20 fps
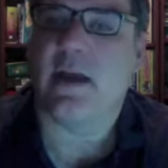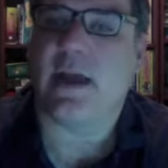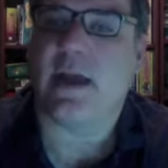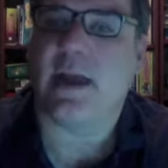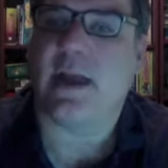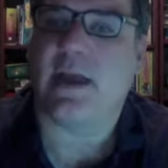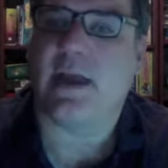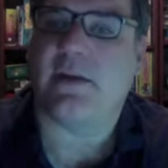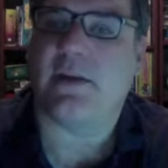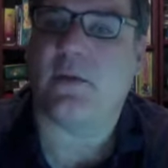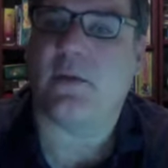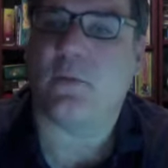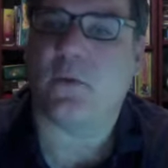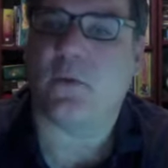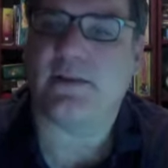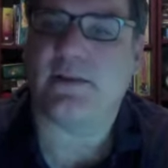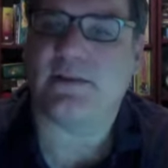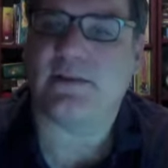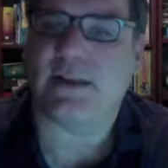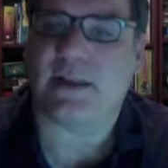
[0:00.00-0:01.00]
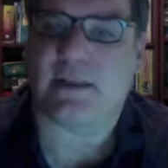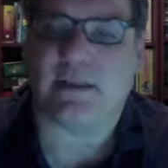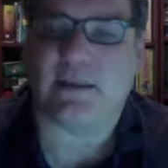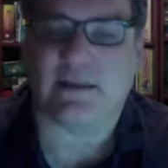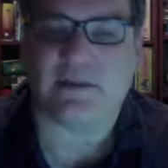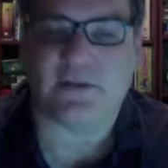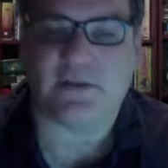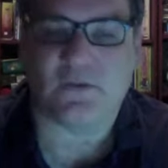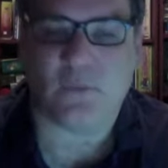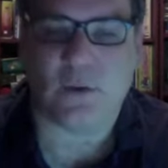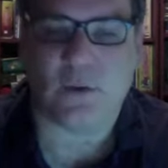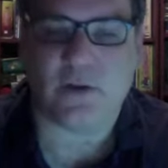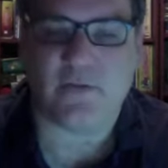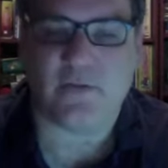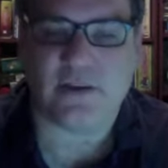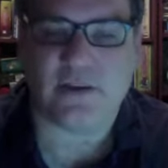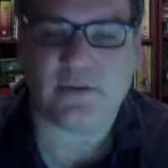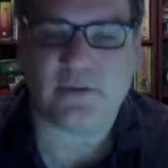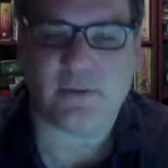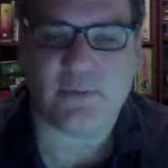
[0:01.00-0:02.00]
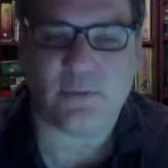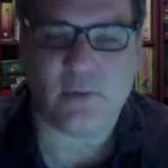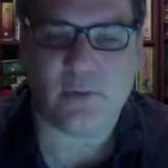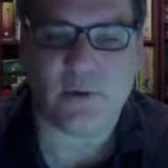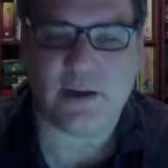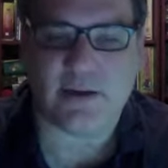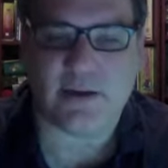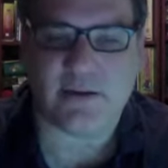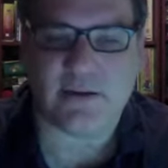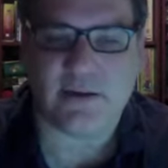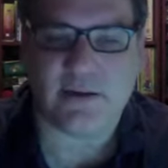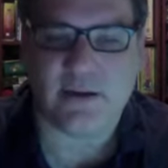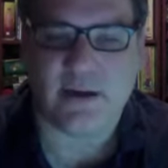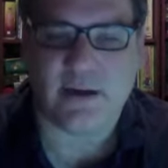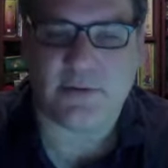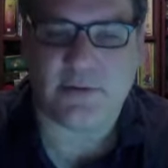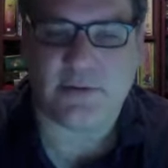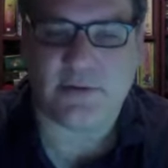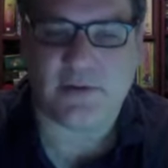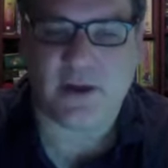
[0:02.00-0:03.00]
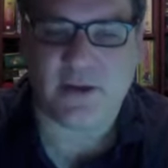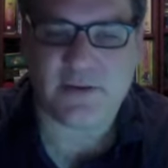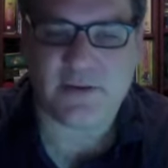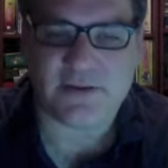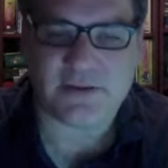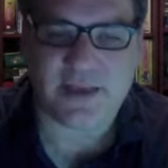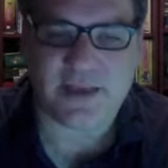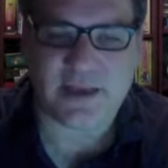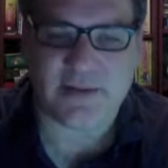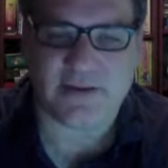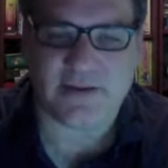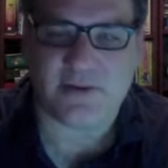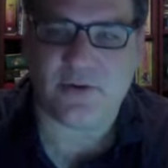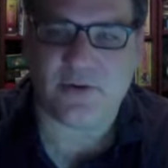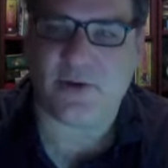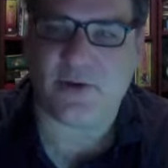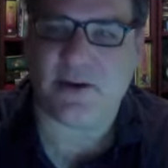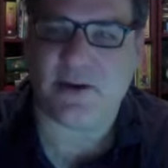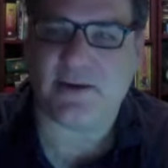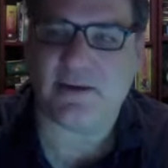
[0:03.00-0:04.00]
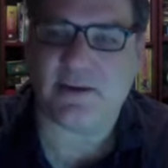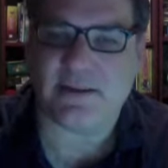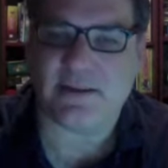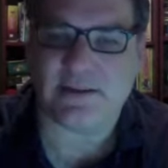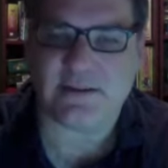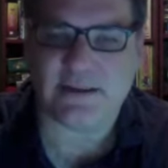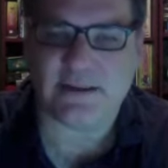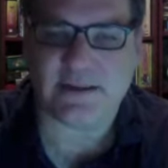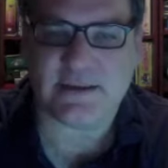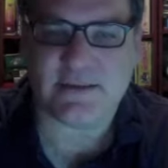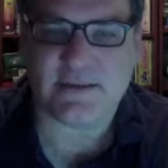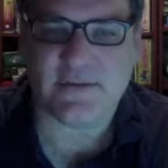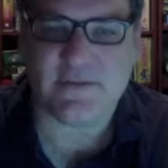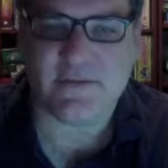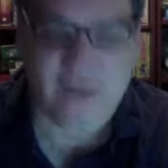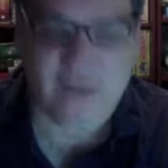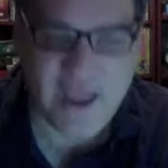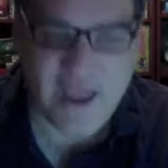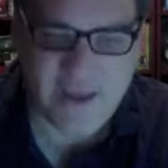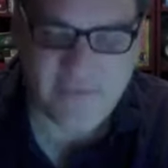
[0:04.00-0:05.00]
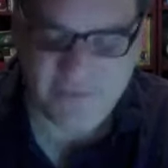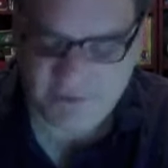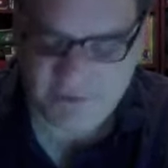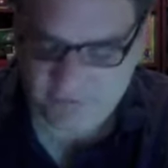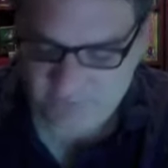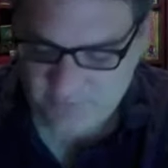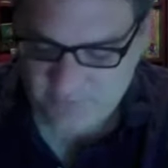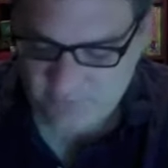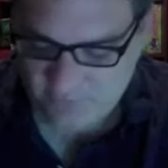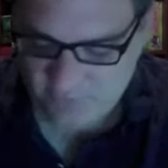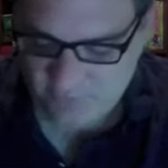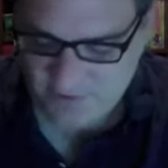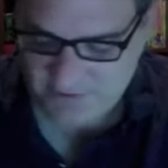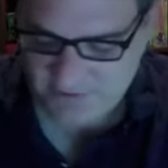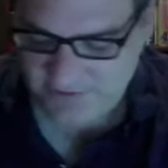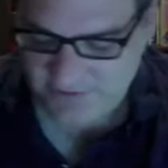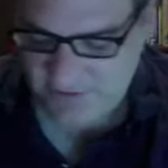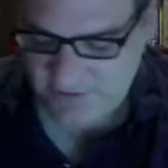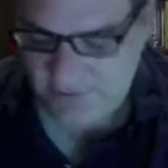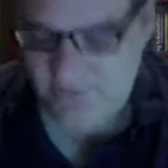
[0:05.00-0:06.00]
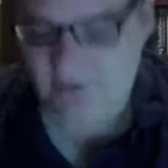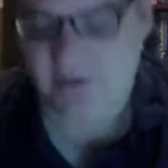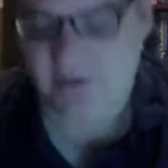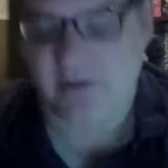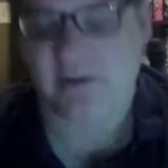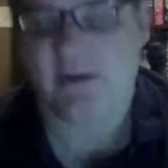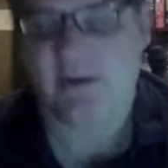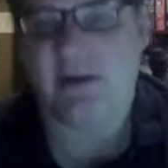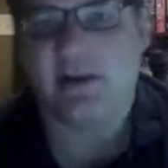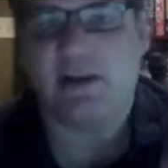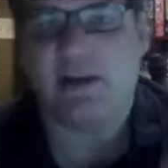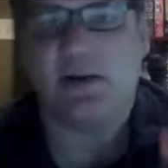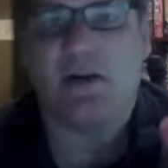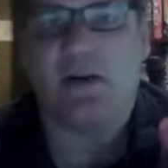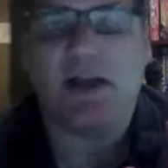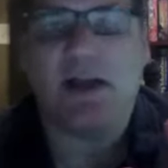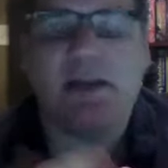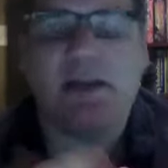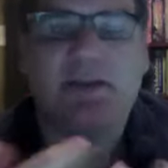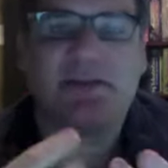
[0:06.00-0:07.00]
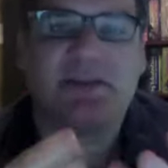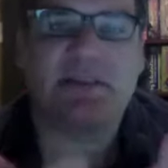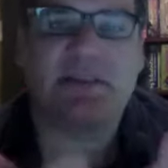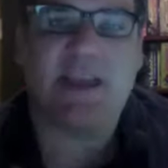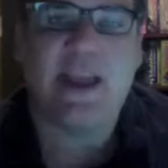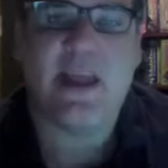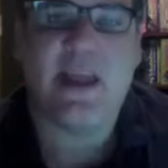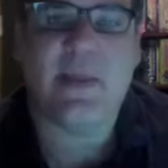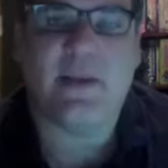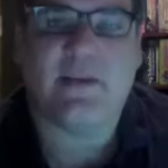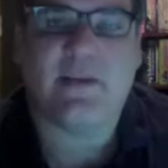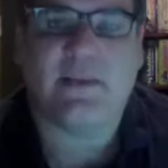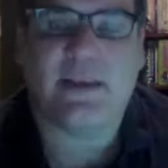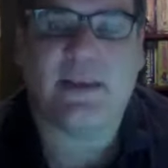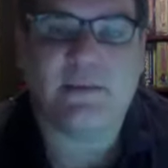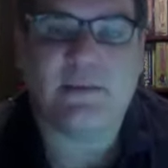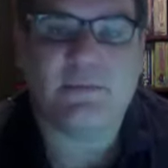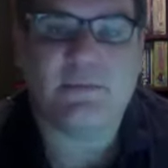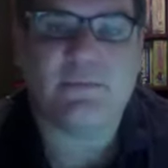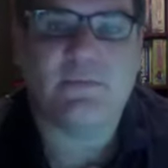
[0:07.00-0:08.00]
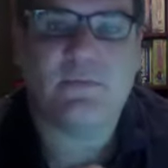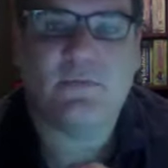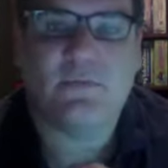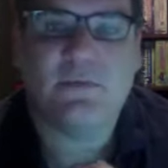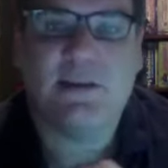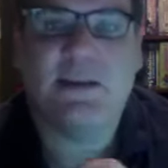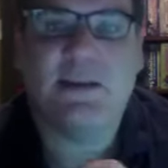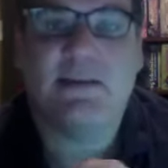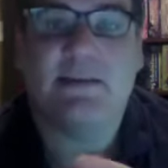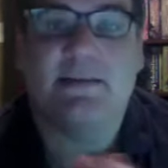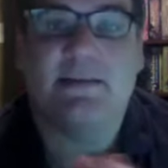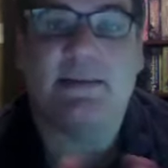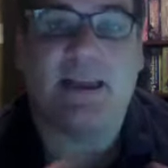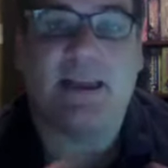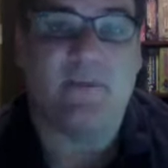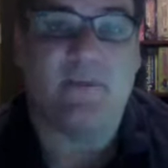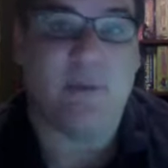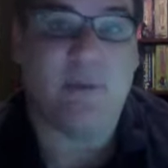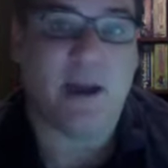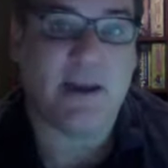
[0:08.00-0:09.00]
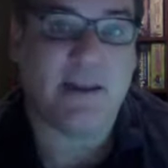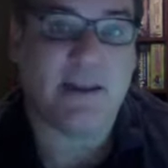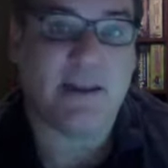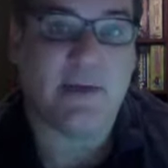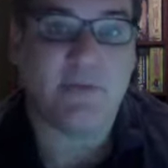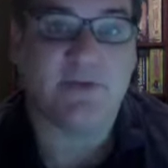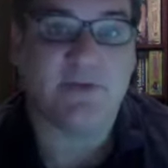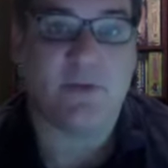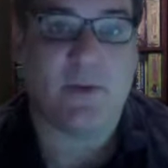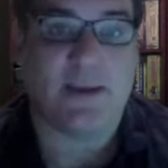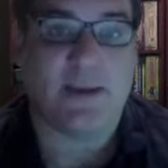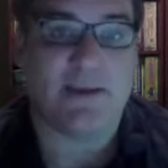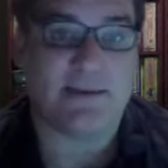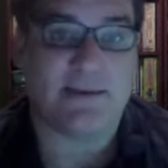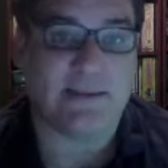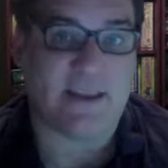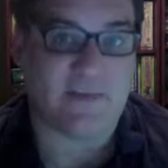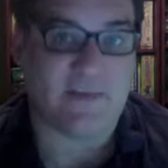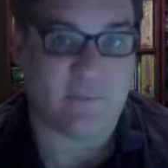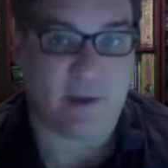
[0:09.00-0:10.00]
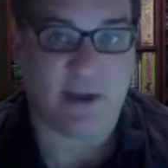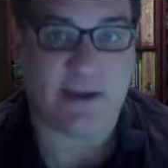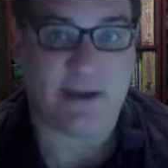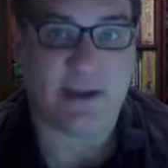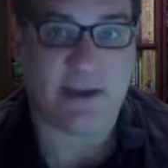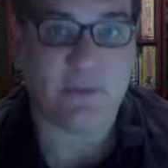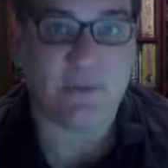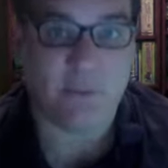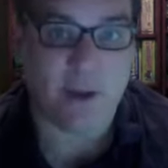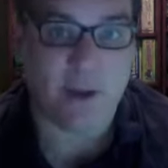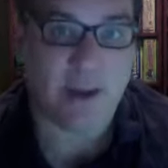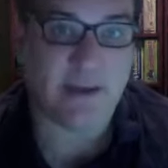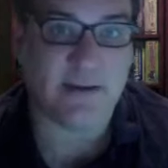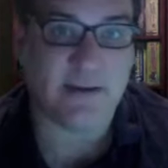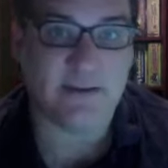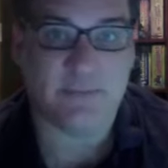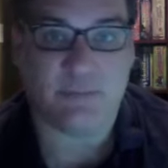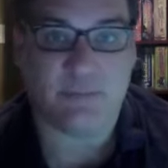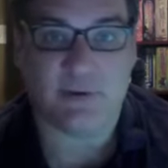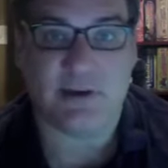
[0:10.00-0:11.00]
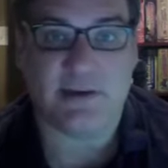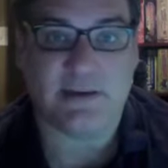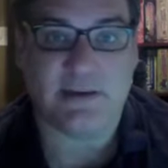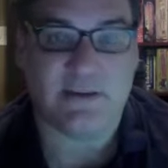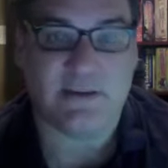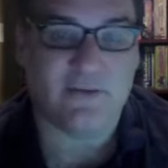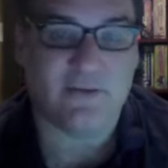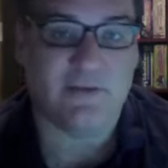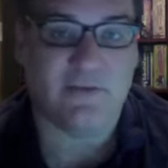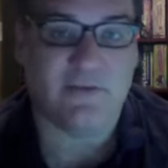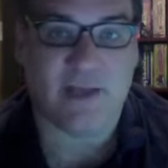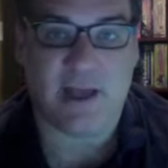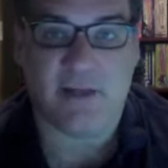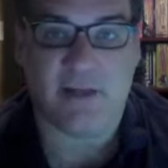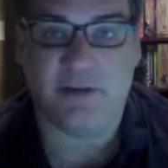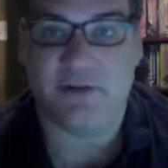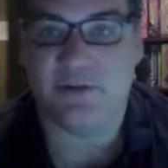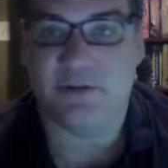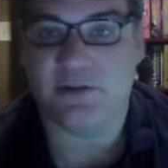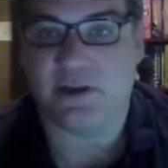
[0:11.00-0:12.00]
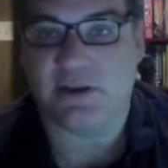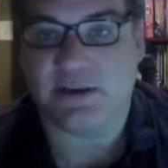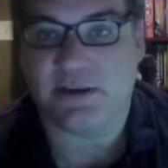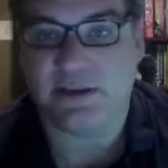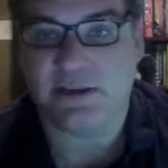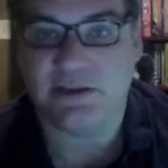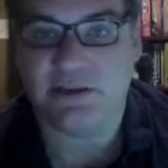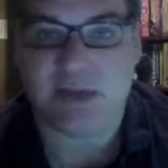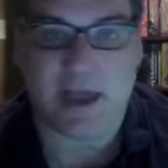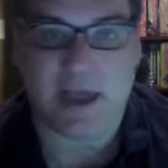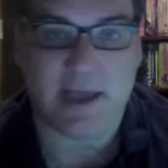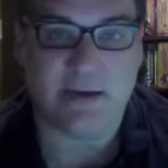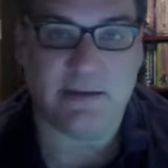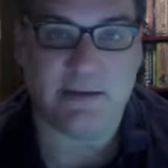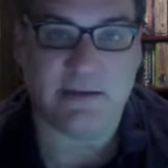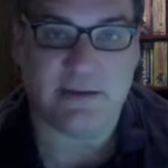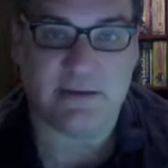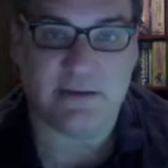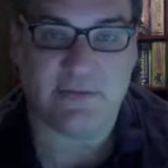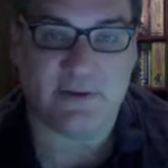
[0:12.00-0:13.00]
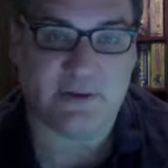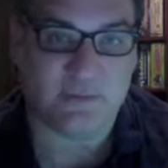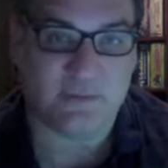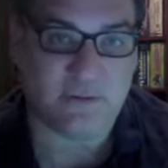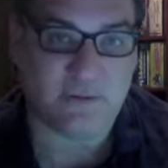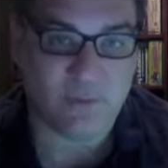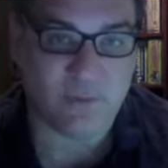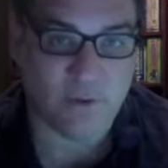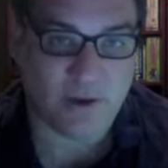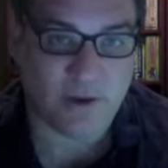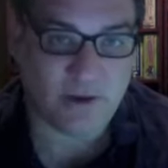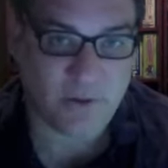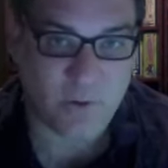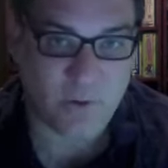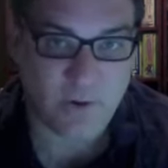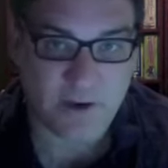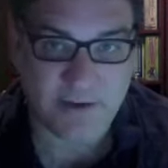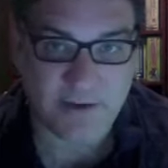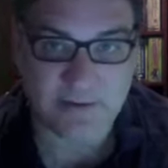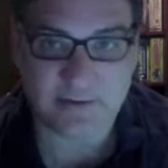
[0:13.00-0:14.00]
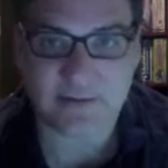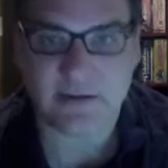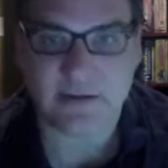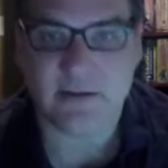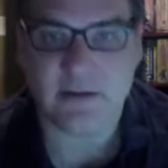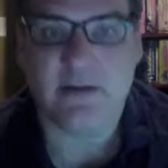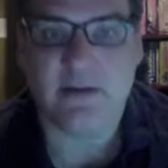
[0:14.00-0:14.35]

And on one side, like this is 1 victory point, but on the other side of the coin, it says 5 victory points. So I understand that they needed to save money. That was a way to save money, right? Is print different values on each side of these victory point coins.